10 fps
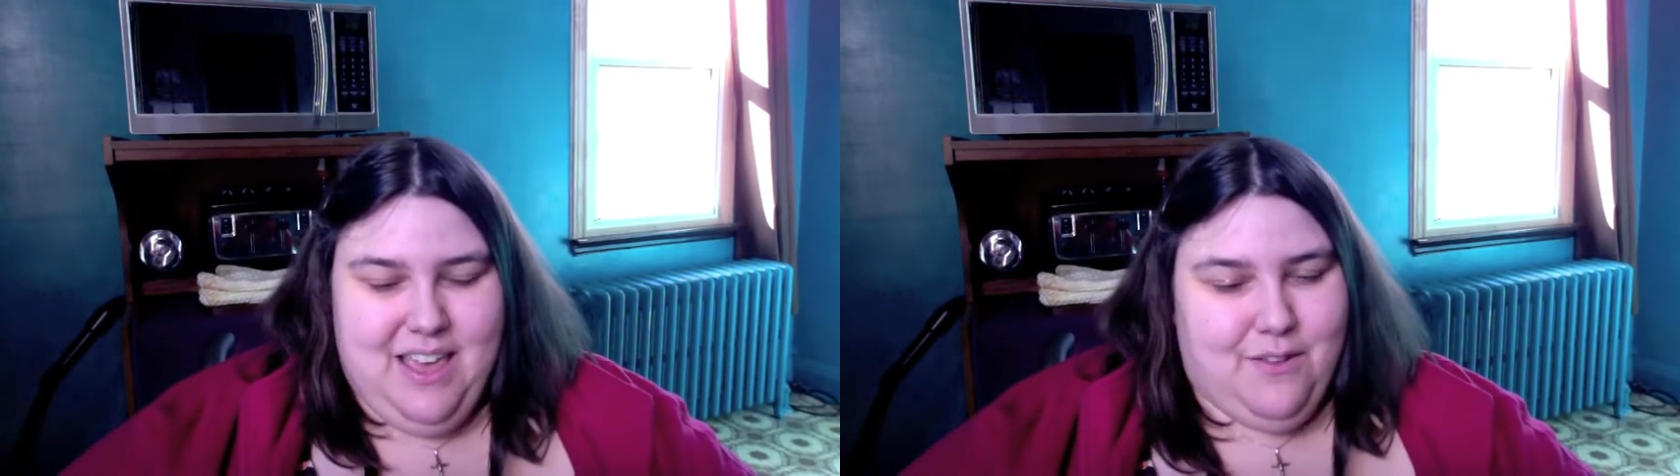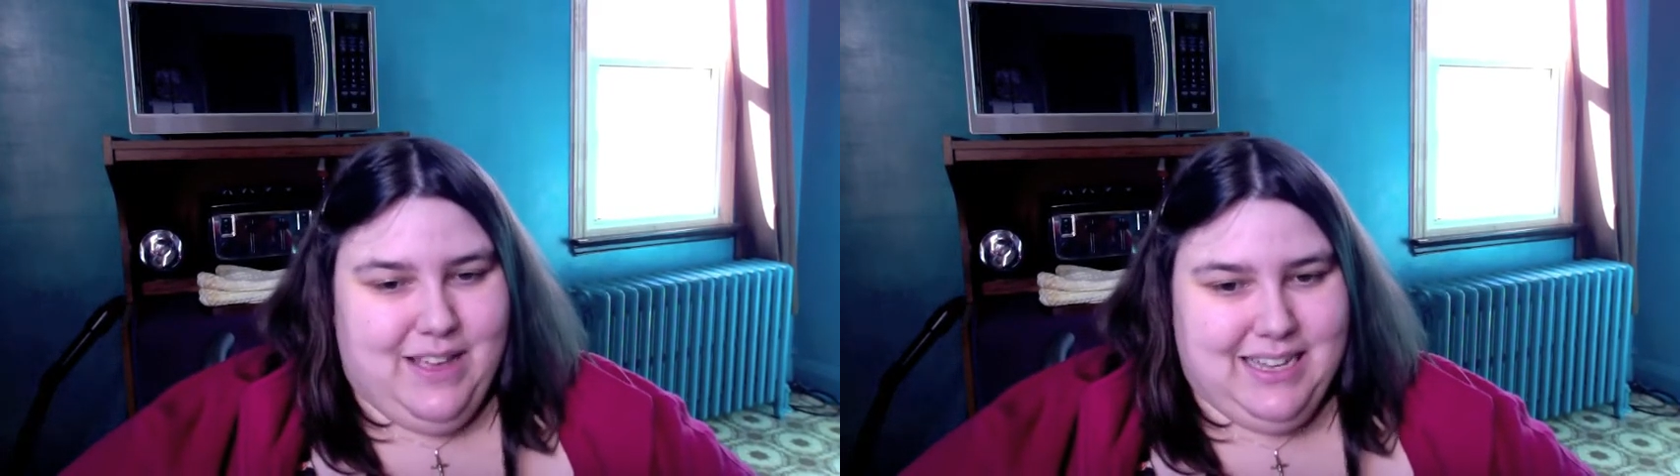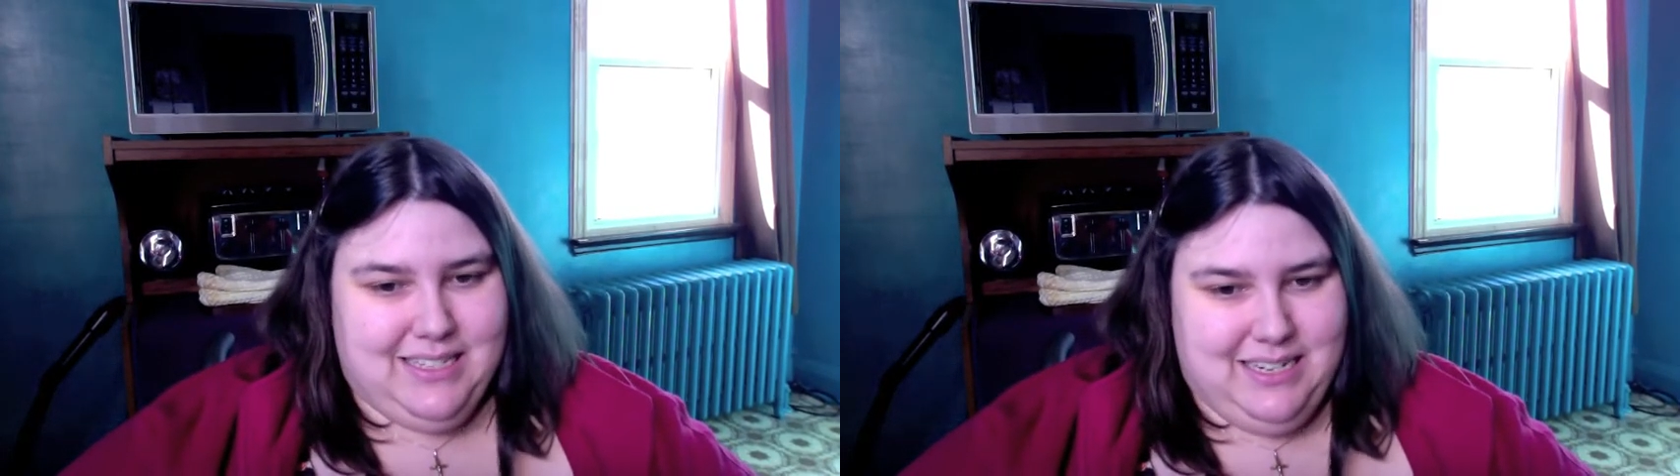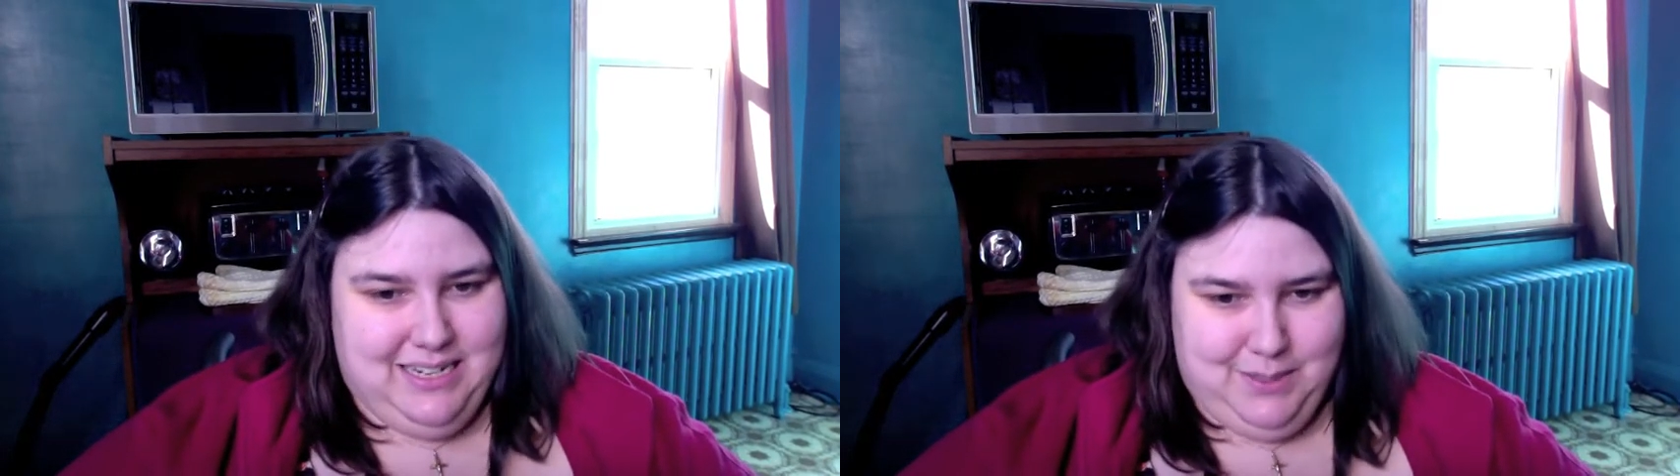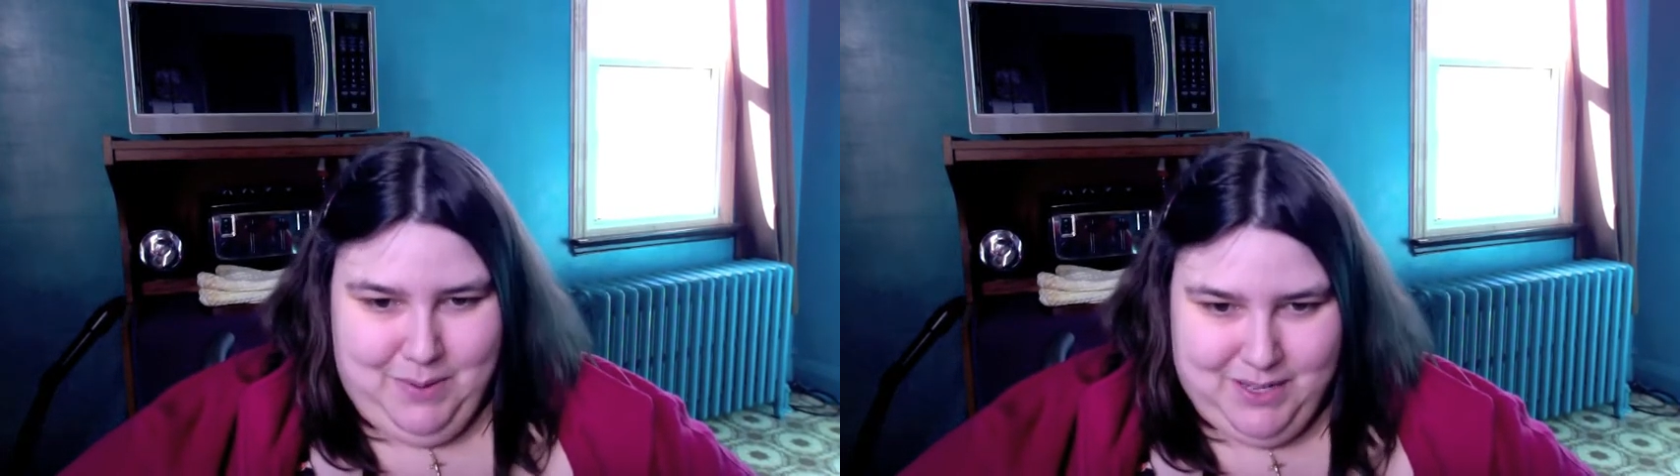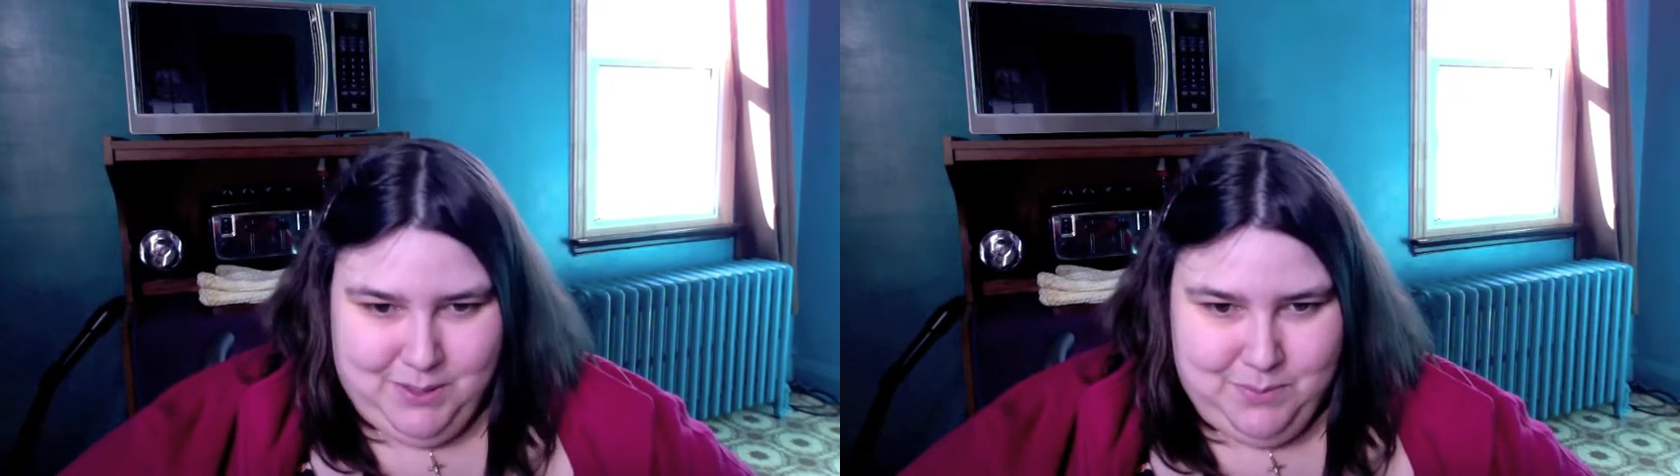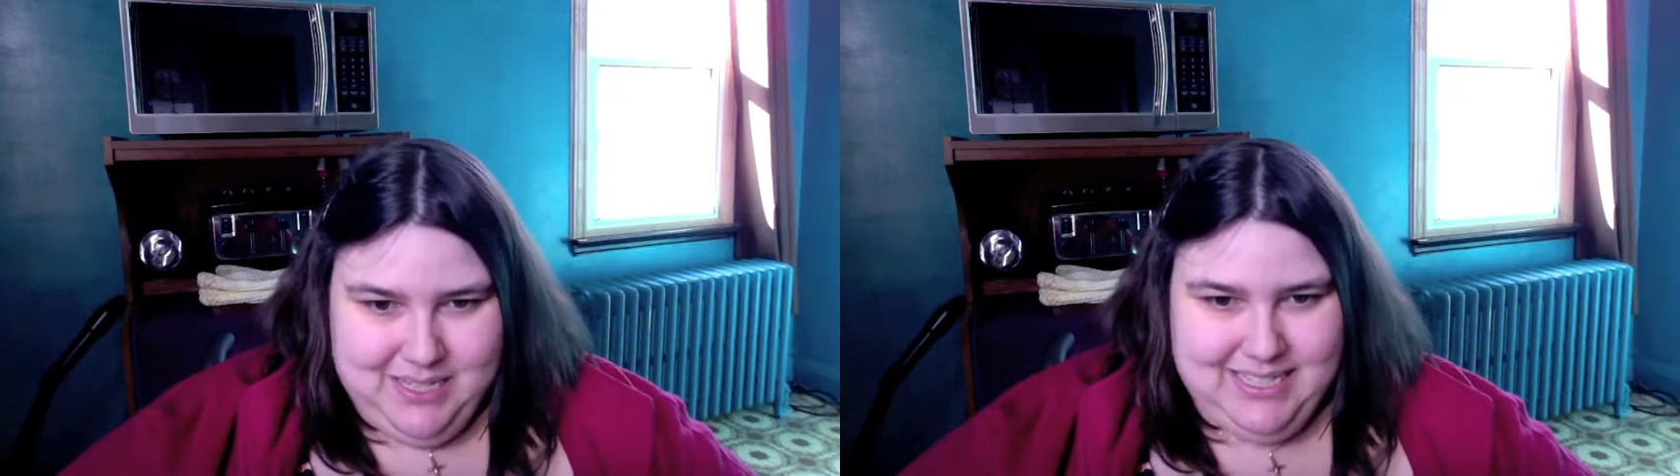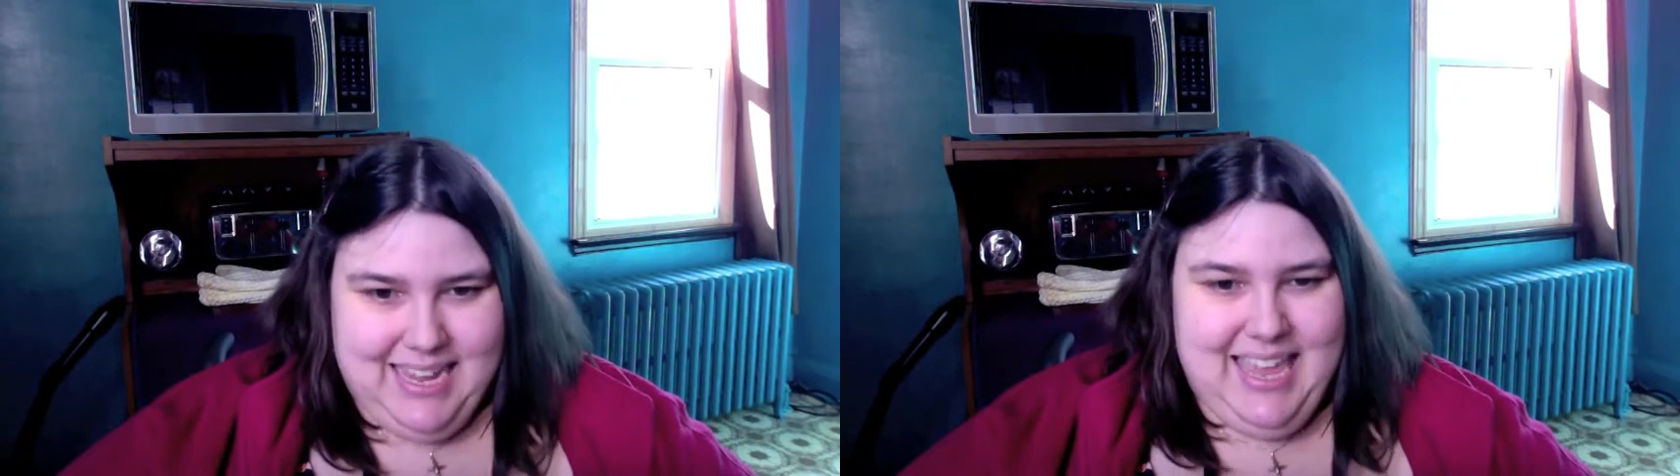fast and as possible
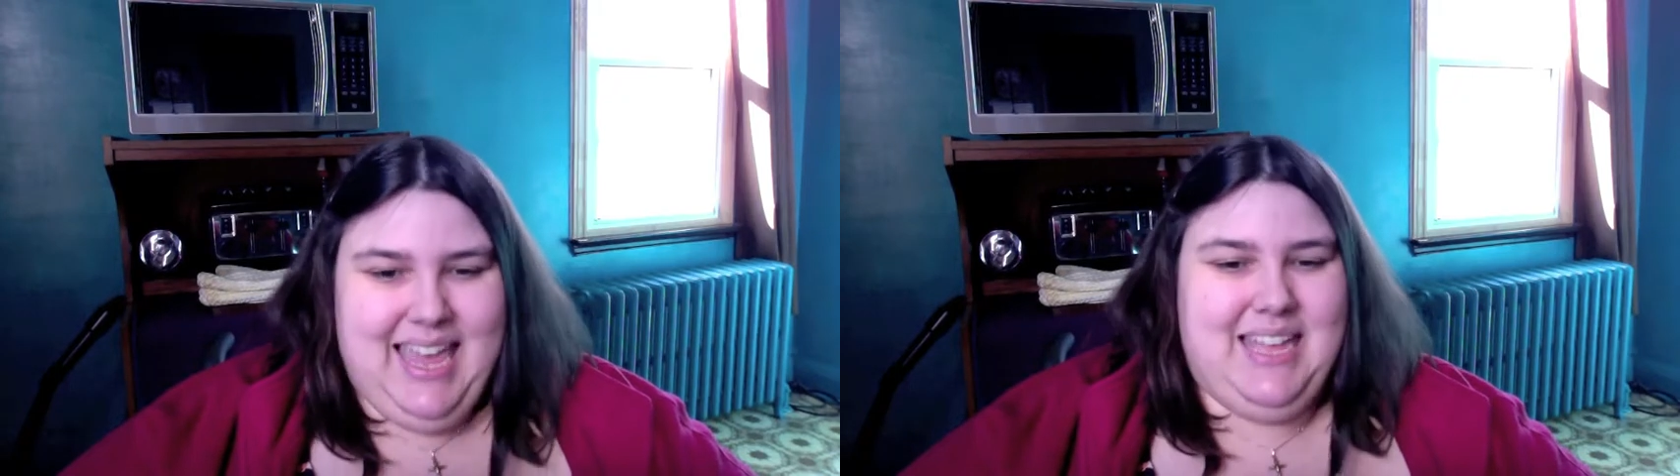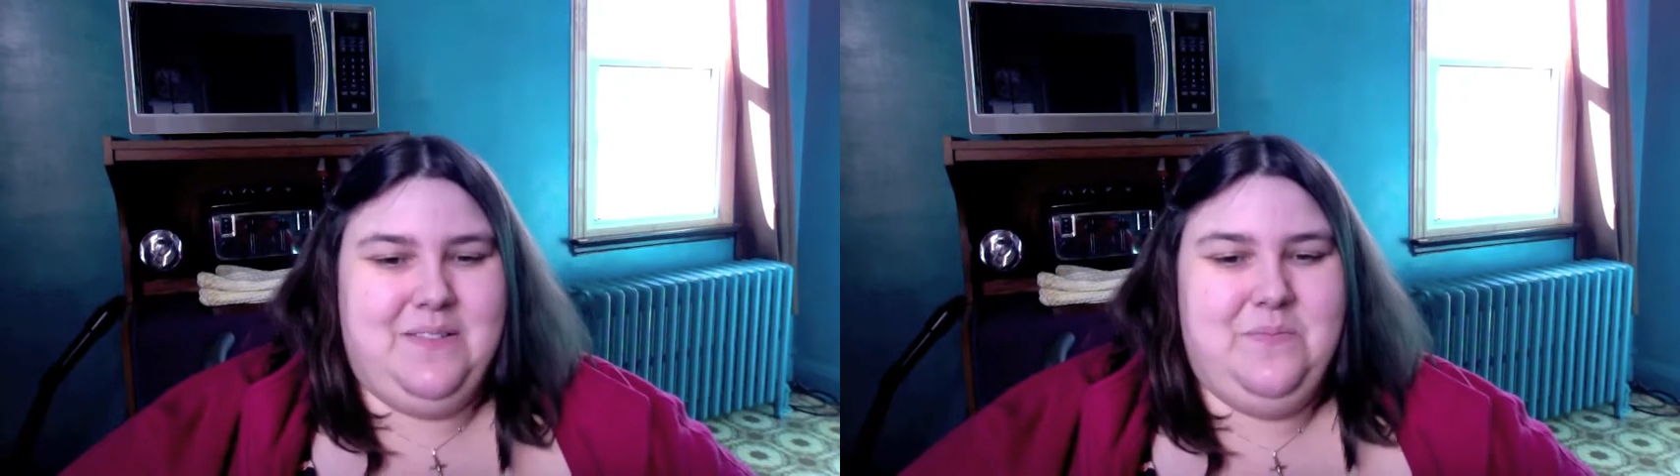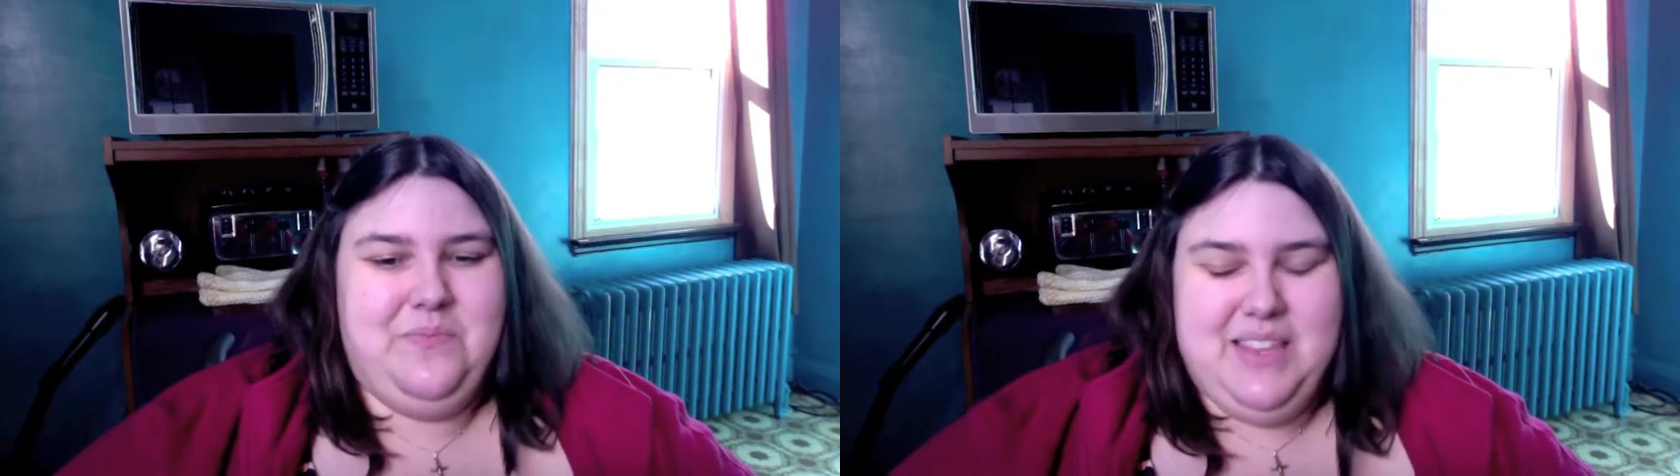as I can.